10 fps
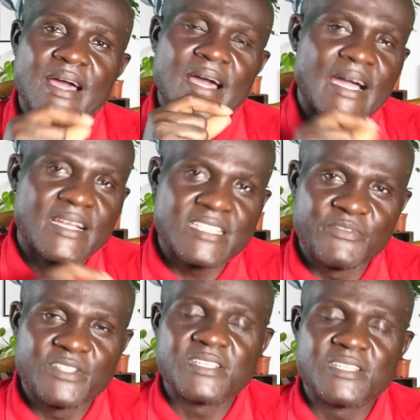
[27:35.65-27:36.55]

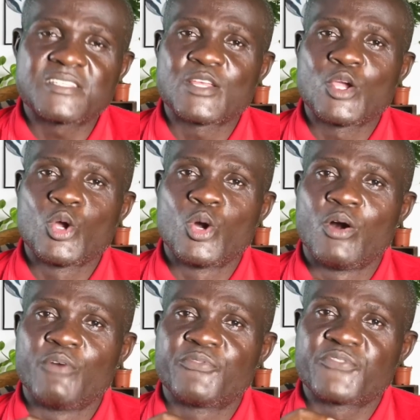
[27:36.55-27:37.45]
activities
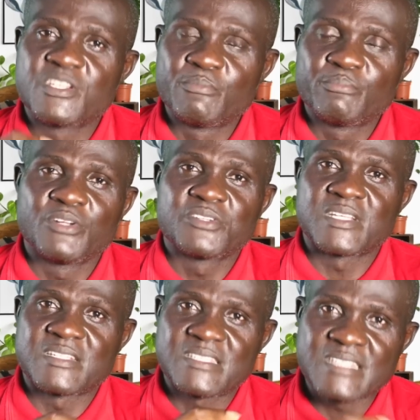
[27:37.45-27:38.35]
of symbols and
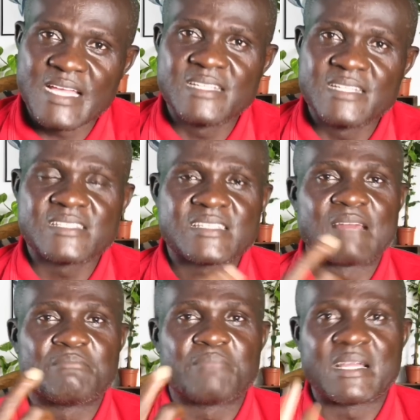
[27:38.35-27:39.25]
signs
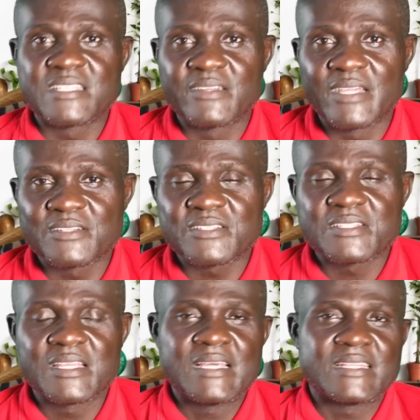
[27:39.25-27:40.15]
and materials
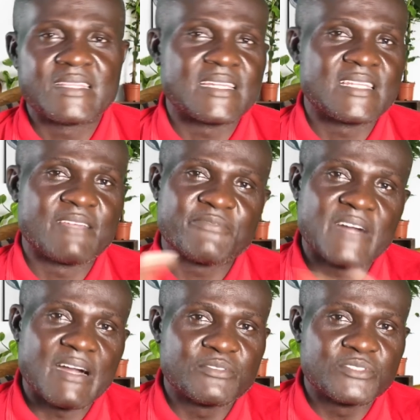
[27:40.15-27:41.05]
that they
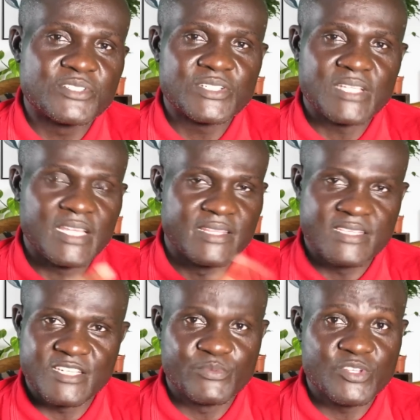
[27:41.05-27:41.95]
found in the
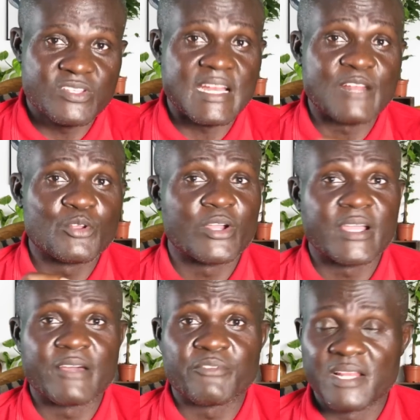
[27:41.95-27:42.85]
scriptures that are no longer
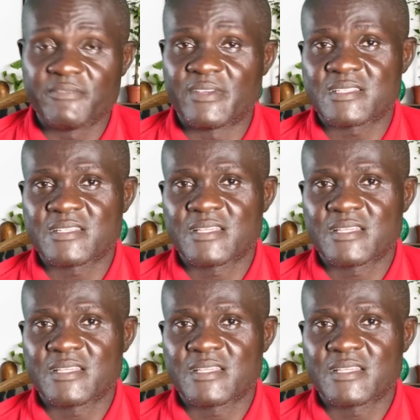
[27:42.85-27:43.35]
relevant.